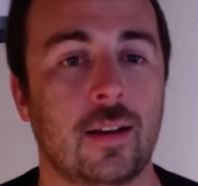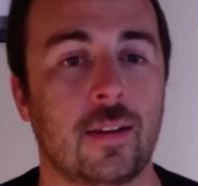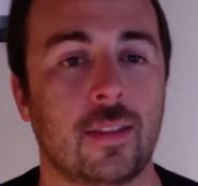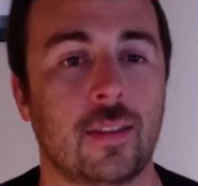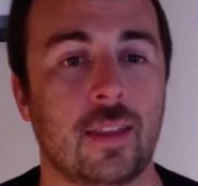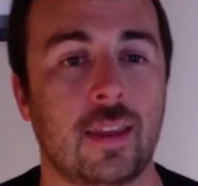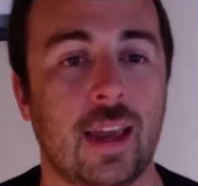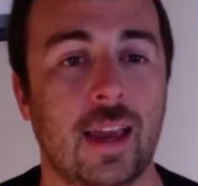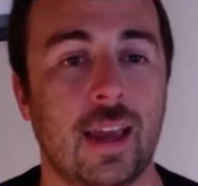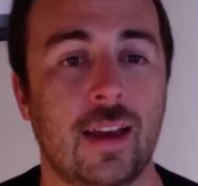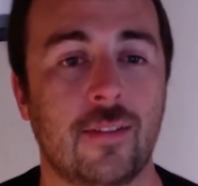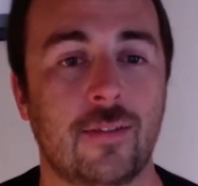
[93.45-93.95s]

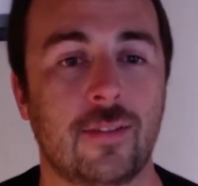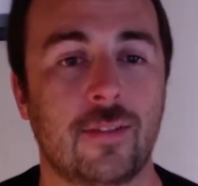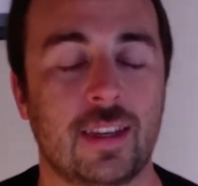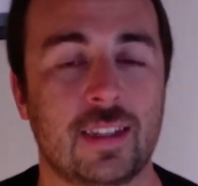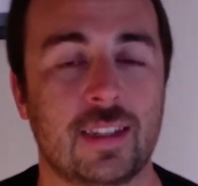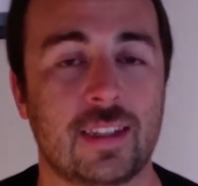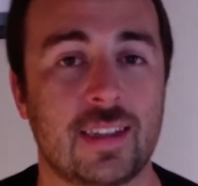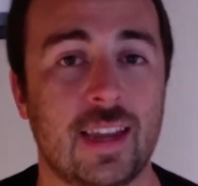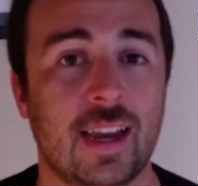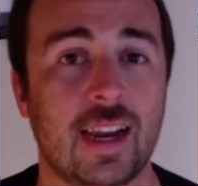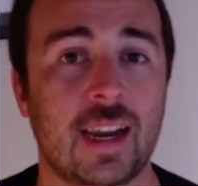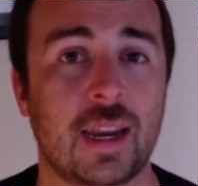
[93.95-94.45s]
They have the
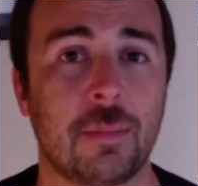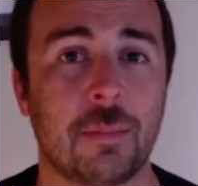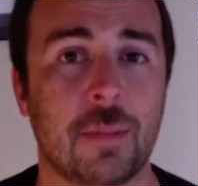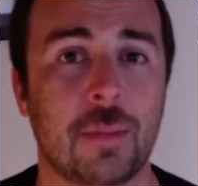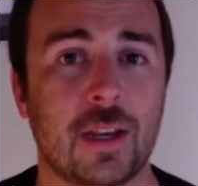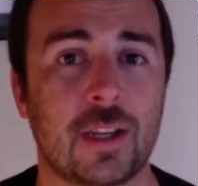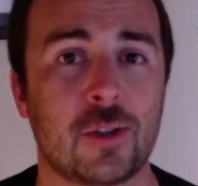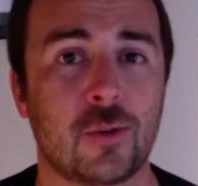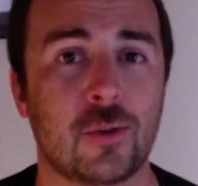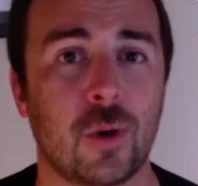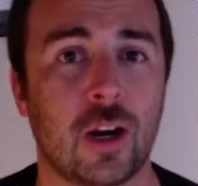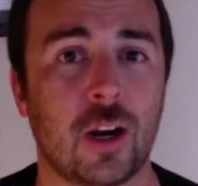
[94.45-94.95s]
second
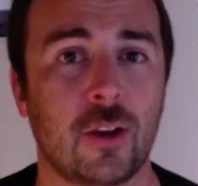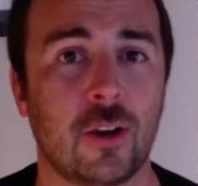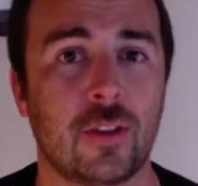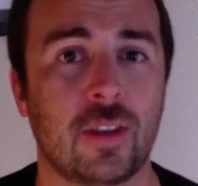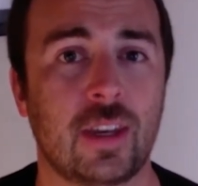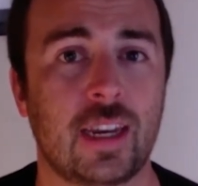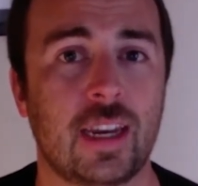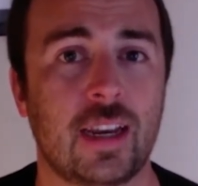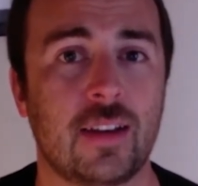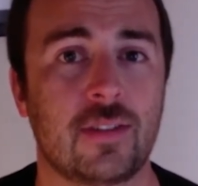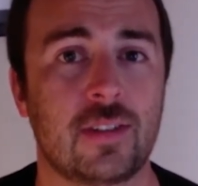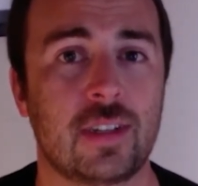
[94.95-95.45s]
best record in
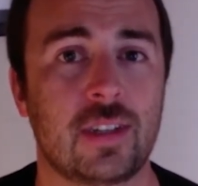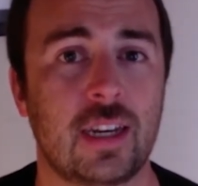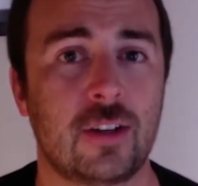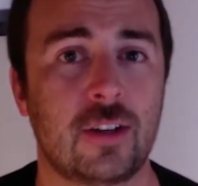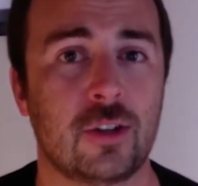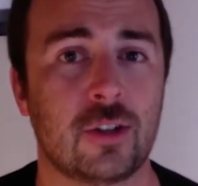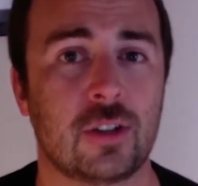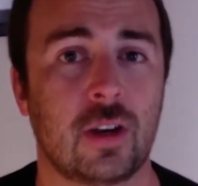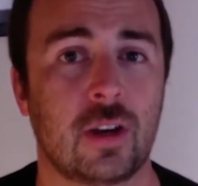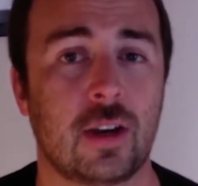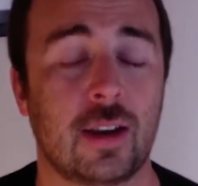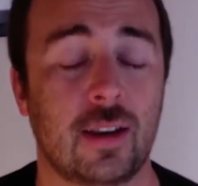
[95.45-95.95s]
the
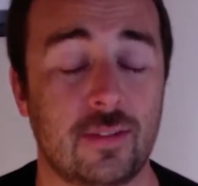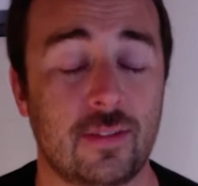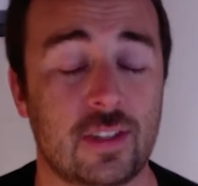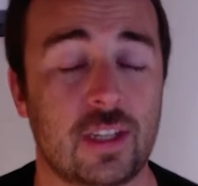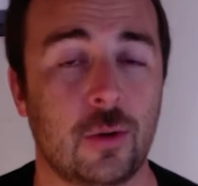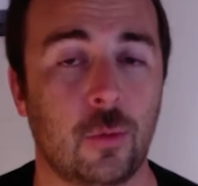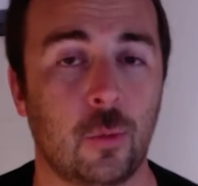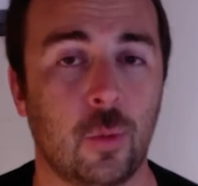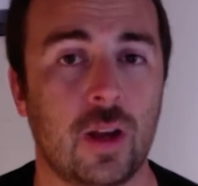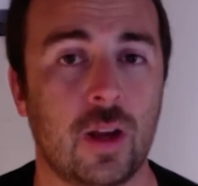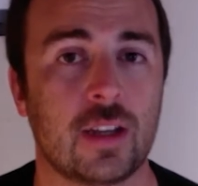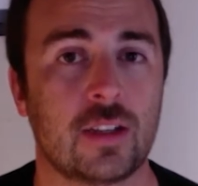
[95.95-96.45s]

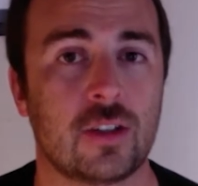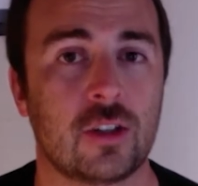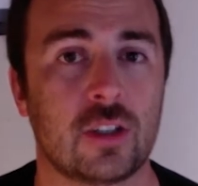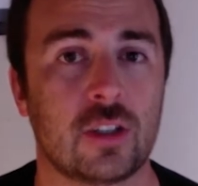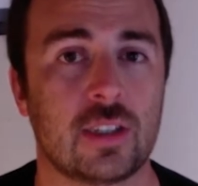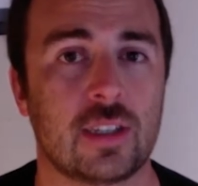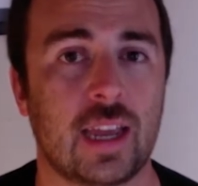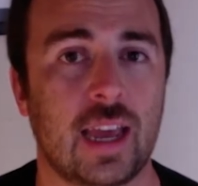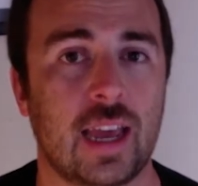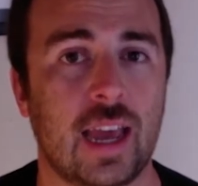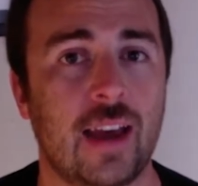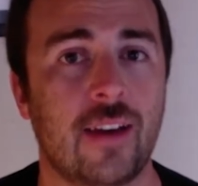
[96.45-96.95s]
AFC West,
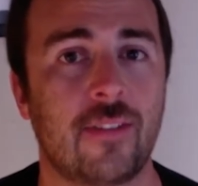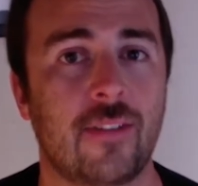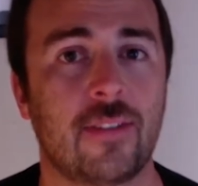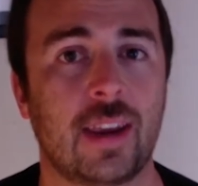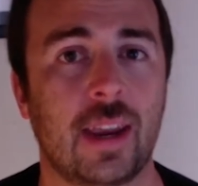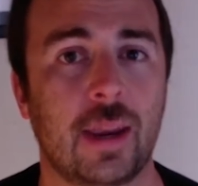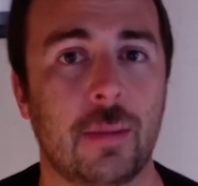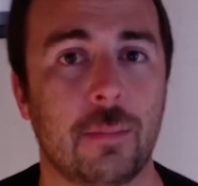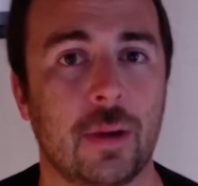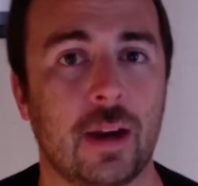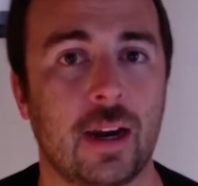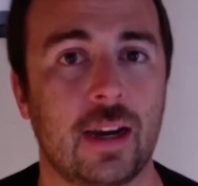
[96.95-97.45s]
just a half
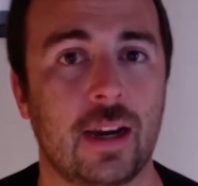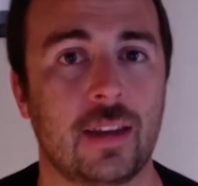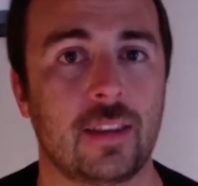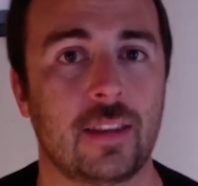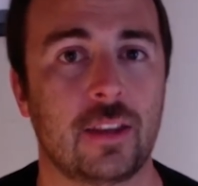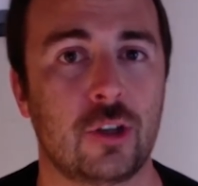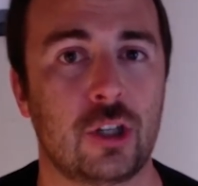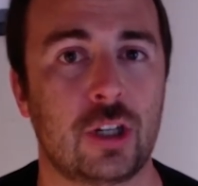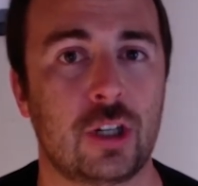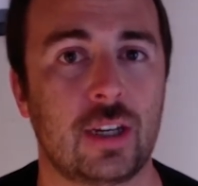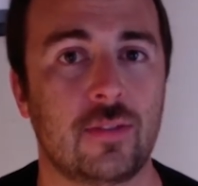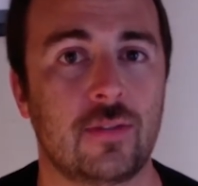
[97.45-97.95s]
game behind the
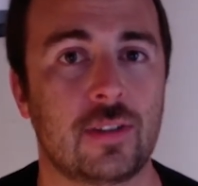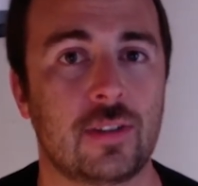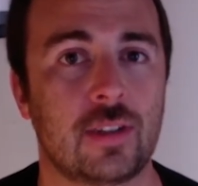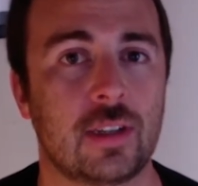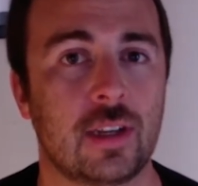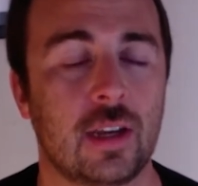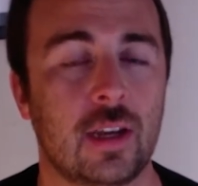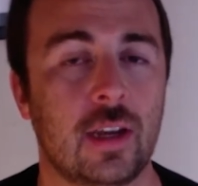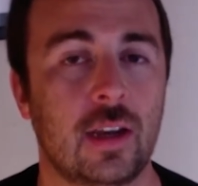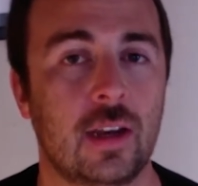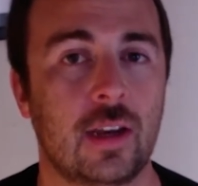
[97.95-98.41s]
Chiefs.